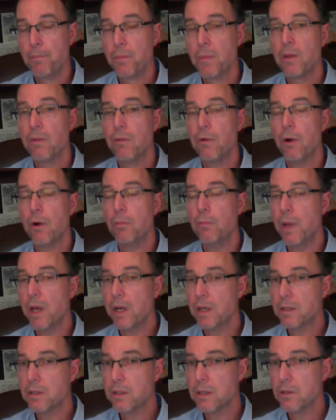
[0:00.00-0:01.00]
There are
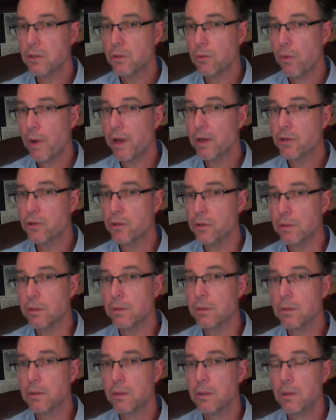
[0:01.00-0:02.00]
many
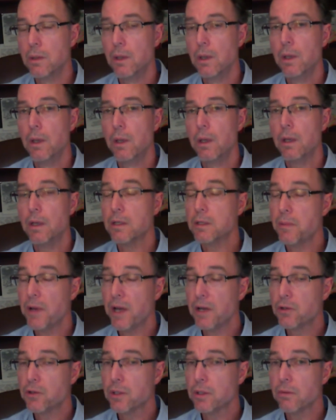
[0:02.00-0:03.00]
situations,
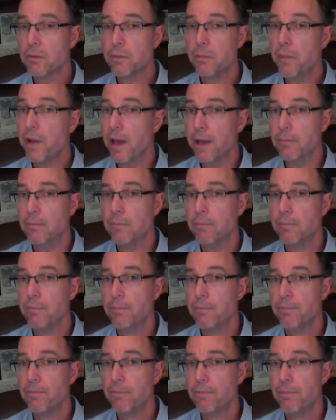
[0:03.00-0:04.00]
especially with men,
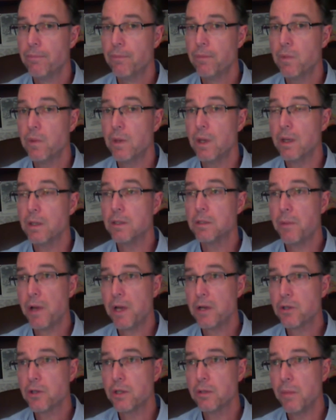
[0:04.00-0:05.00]
and
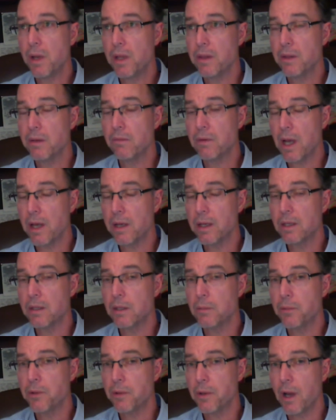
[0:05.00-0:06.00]
especially men that have gotten
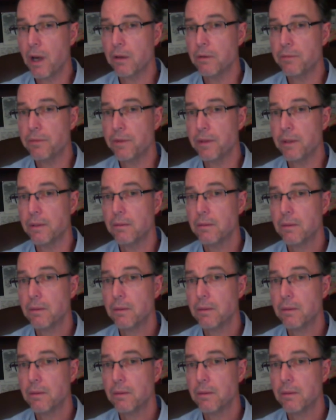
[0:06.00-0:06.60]
into pornography.